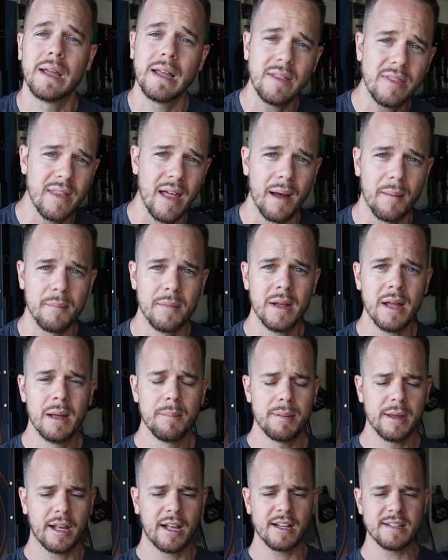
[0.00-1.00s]
in them
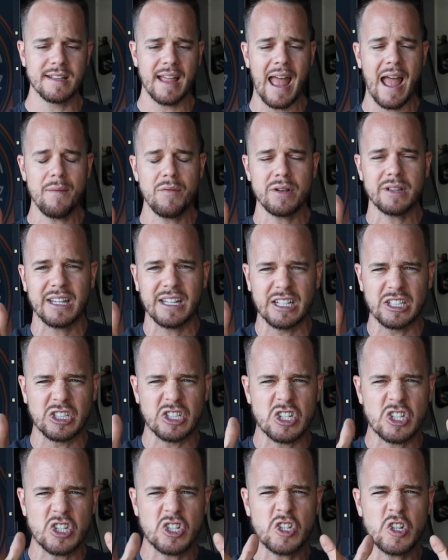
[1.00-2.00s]
because everything is
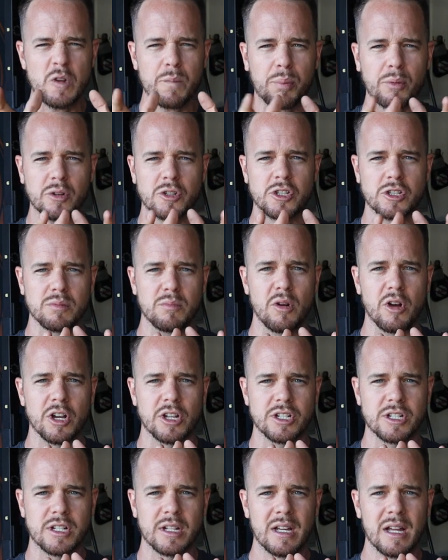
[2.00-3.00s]
super
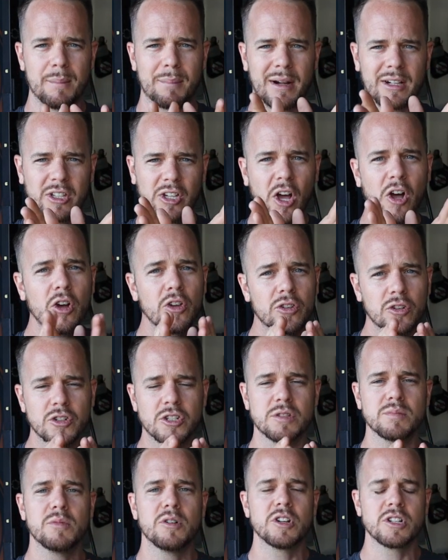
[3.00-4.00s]
smushed. My toes are
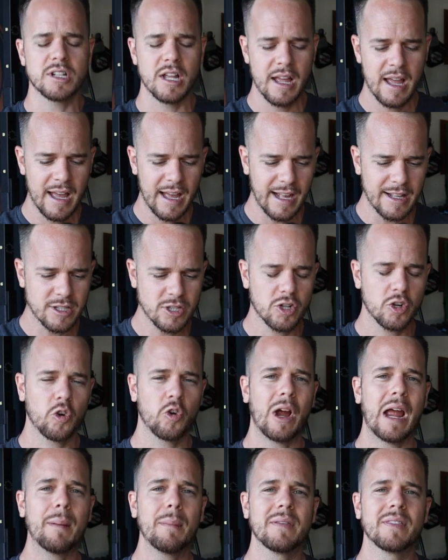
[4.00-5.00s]
smushed, it's
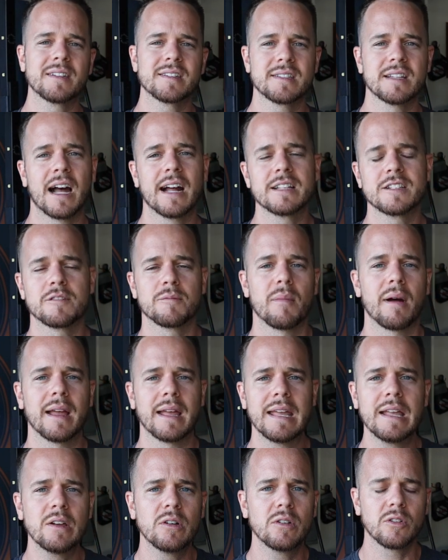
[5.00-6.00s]
cramming the sides of my
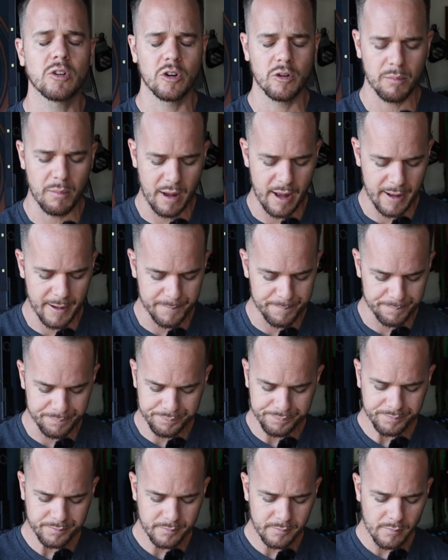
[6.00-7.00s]
heel or my,
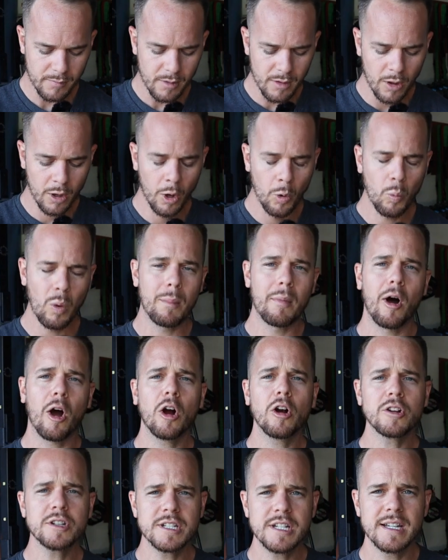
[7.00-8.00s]
where my
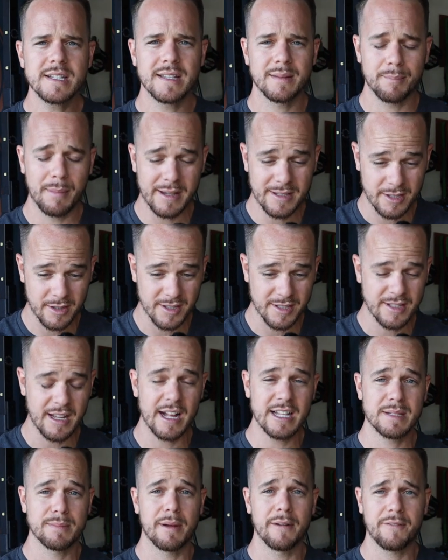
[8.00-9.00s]
arch is and basically the
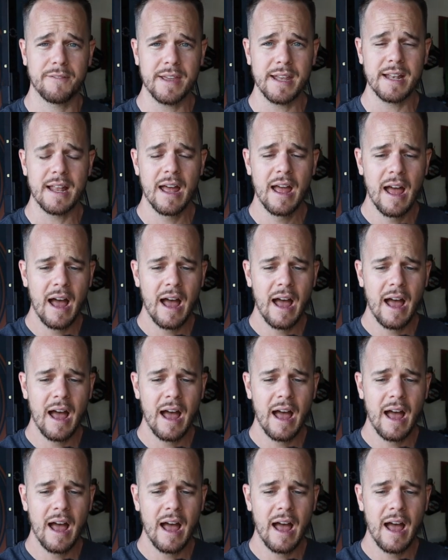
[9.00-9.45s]
sides of my feet.